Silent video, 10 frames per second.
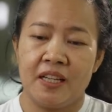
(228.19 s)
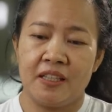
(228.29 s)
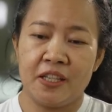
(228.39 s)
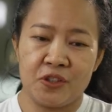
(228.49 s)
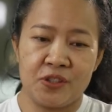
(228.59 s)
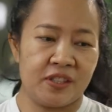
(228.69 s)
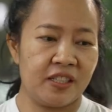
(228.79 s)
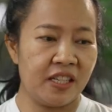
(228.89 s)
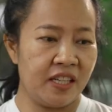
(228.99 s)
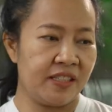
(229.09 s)
They just
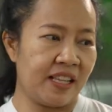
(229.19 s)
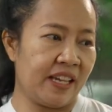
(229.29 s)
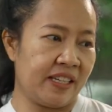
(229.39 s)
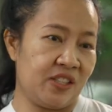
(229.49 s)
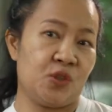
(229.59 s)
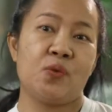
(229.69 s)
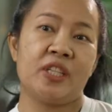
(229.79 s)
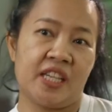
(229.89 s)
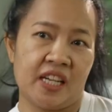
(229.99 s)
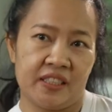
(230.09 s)
see it like a
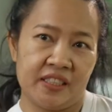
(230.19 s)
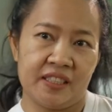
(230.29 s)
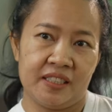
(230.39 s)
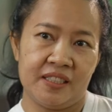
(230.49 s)
sweet net.